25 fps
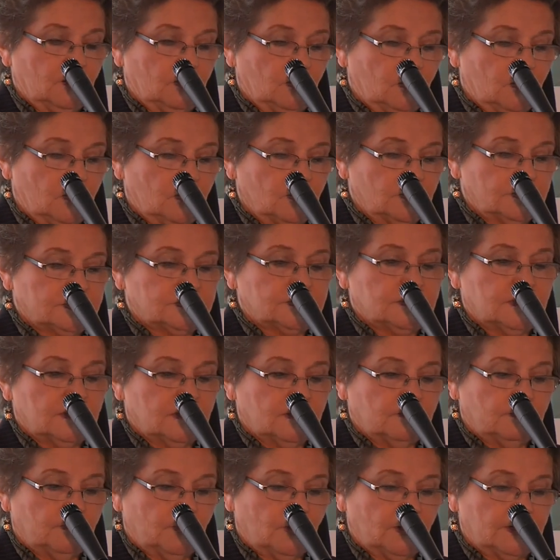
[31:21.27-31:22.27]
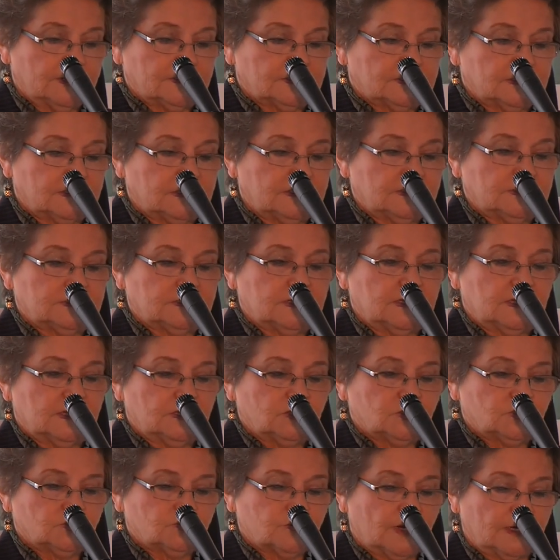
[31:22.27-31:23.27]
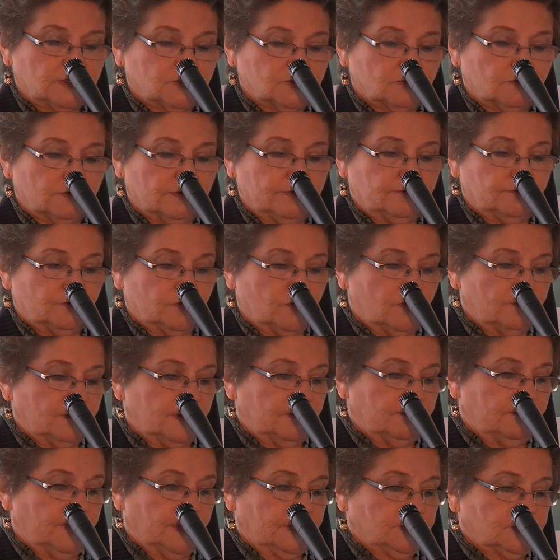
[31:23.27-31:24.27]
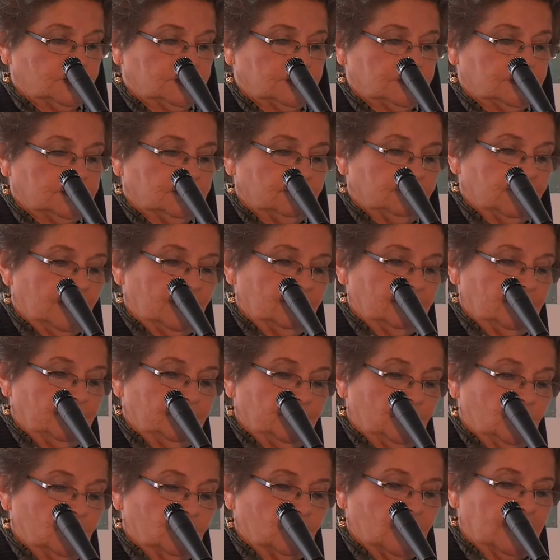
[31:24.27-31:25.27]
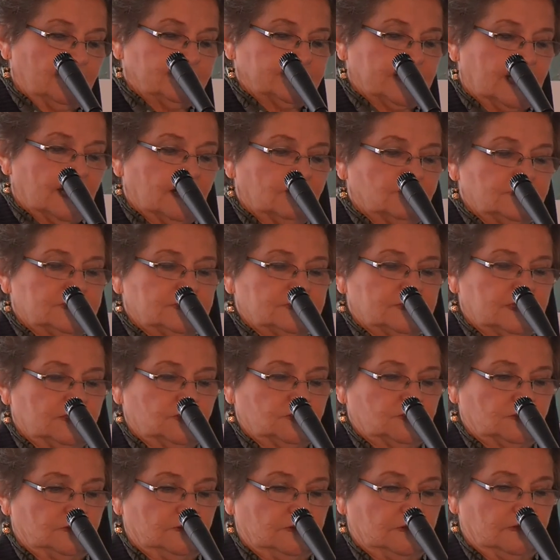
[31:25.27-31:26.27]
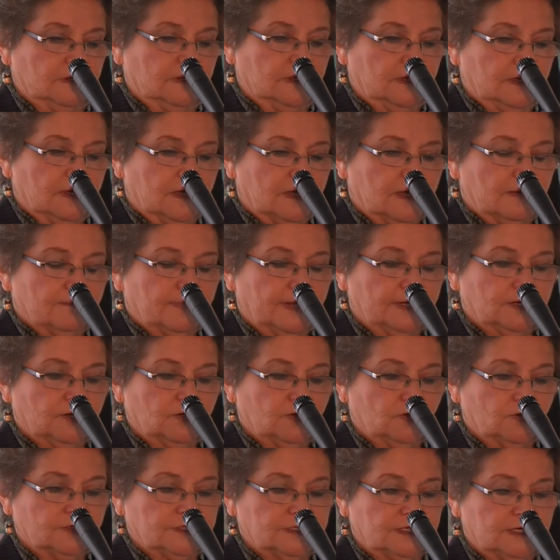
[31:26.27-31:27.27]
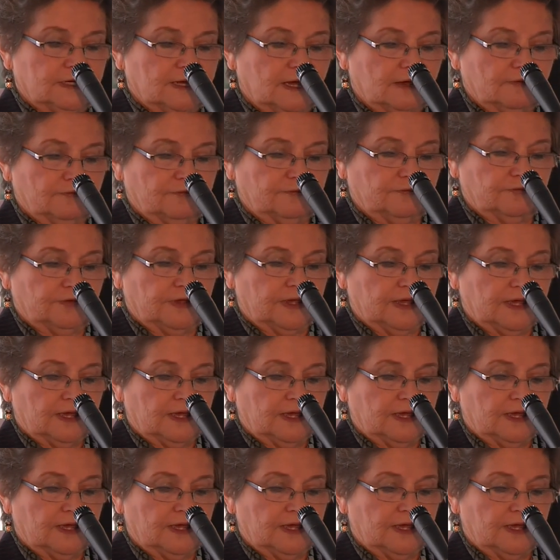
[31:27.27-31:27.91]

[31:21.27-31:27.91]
Laws, policies, structural reform, and budgeted development programs are essential, but are not enough,